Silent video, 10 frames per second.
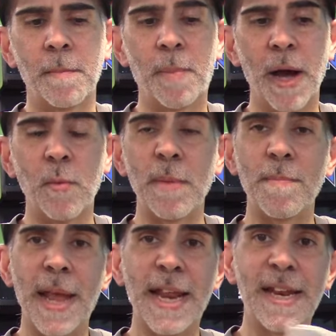But we
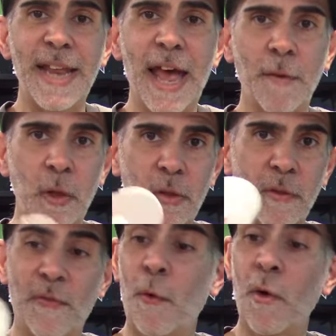made it now, this is
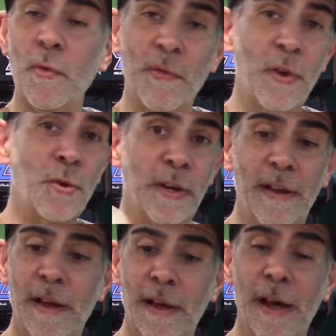the fourth revision
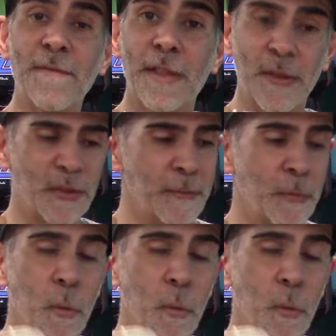uh, of this.